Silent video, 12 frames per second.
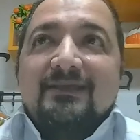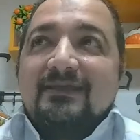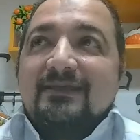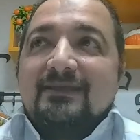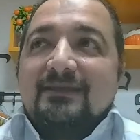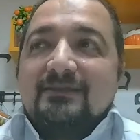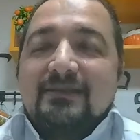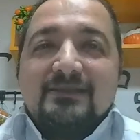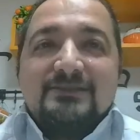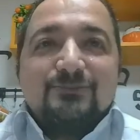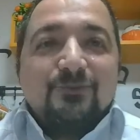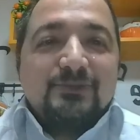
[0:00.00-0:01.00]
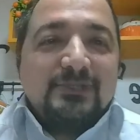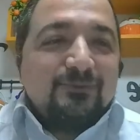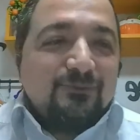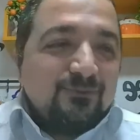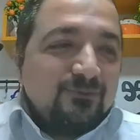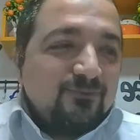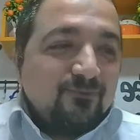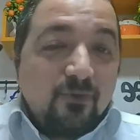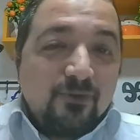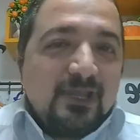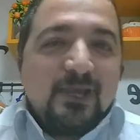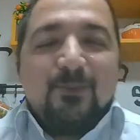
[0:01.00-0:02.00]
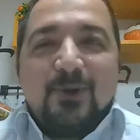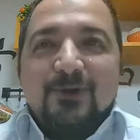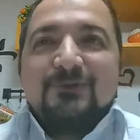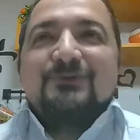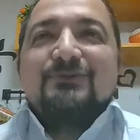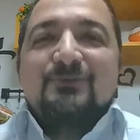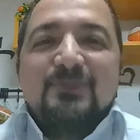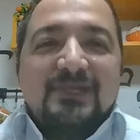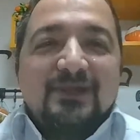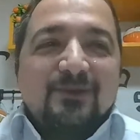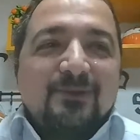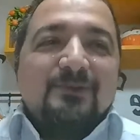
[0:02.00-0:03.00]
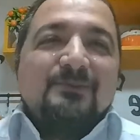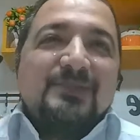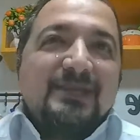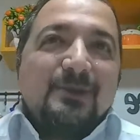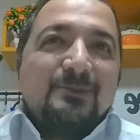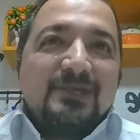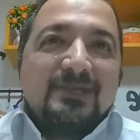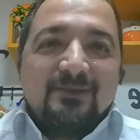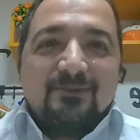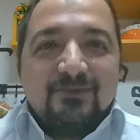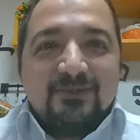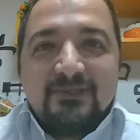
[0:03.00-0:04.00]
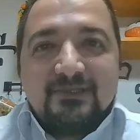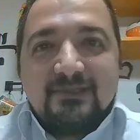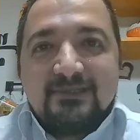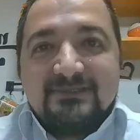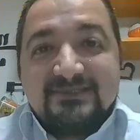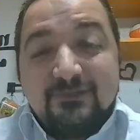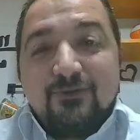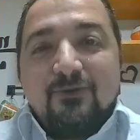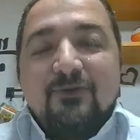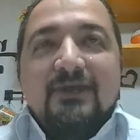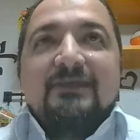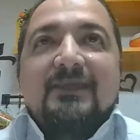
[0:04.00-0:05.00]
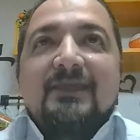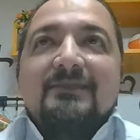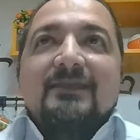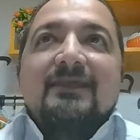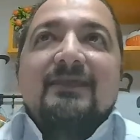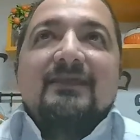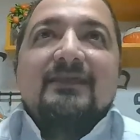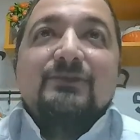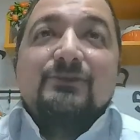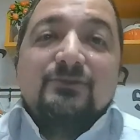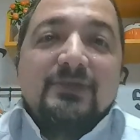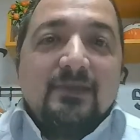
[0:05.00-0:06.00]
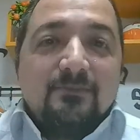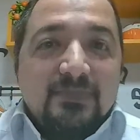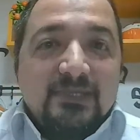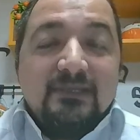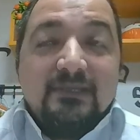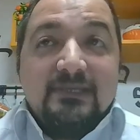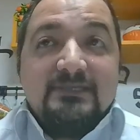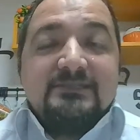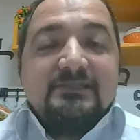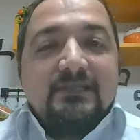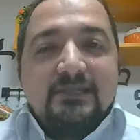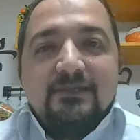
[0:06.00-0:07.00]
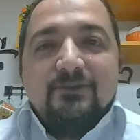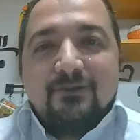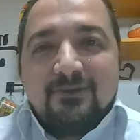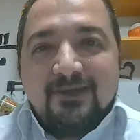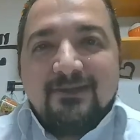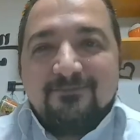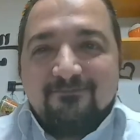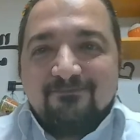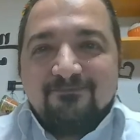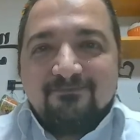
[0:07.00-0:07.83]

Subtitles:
there is no need to worry about becoming a zero again. You can be easily hero. Yeah.